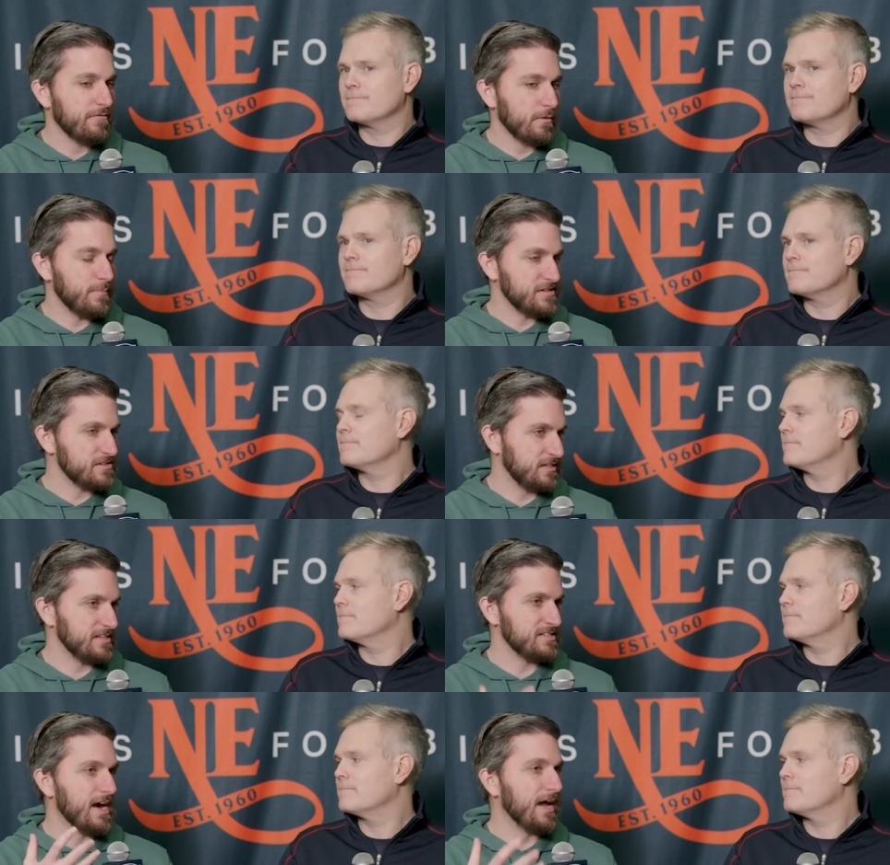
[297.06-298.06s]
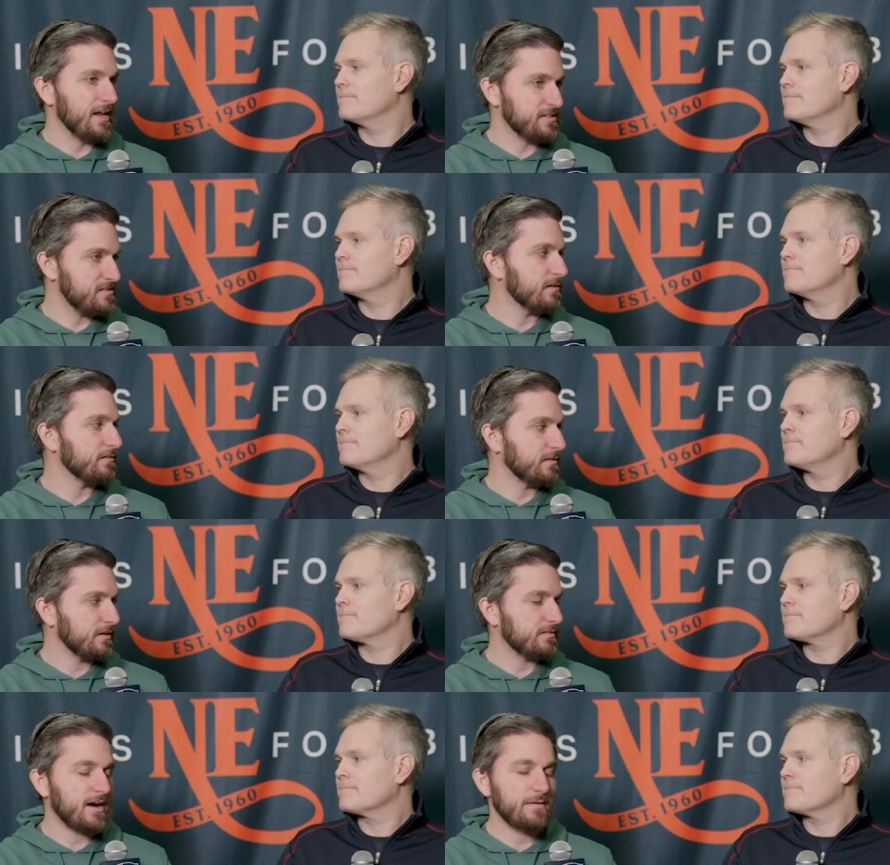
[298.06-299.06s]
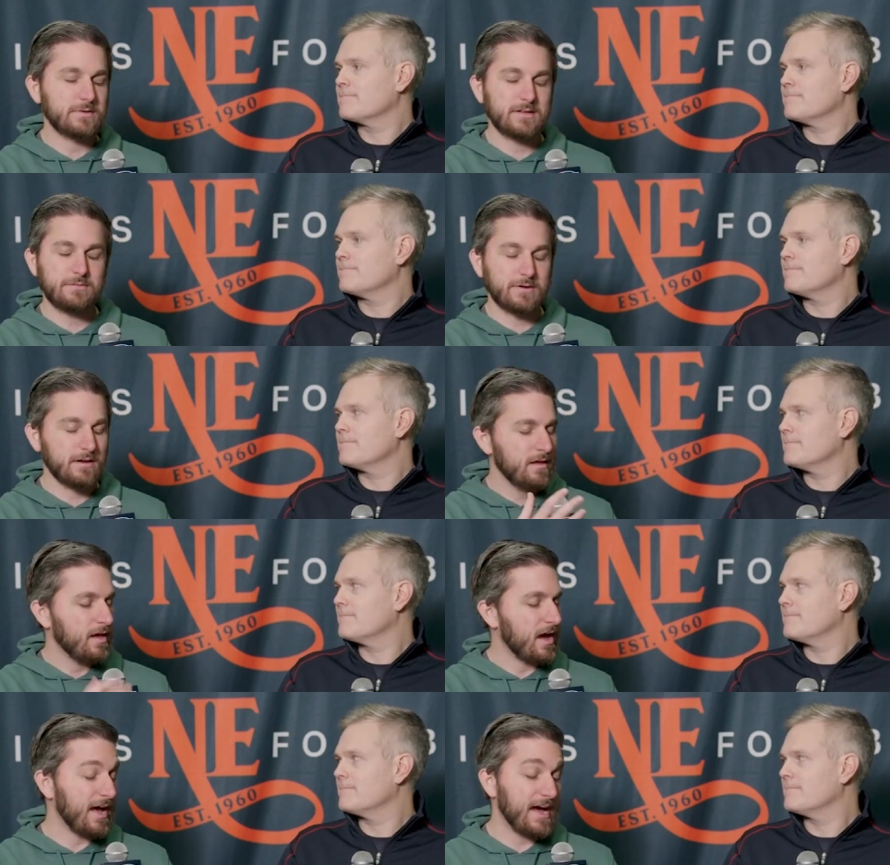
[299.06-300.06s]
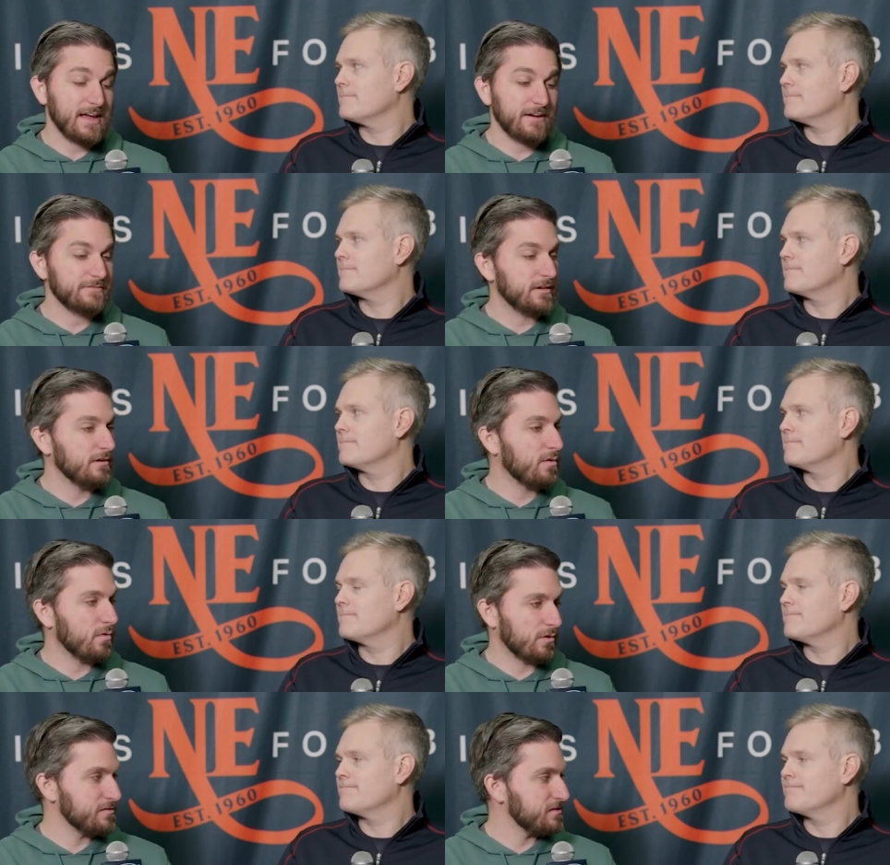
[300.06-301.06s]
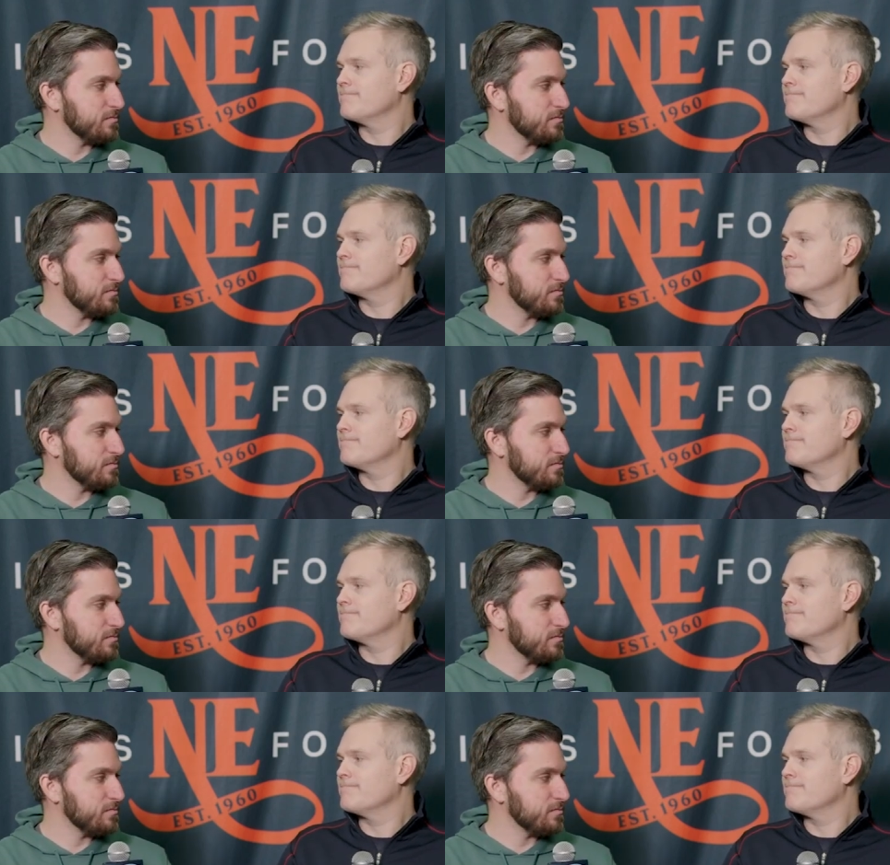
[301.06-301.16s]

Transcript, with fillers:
Speaker 1: for a position that's not necessarily a top need. But I have to go corners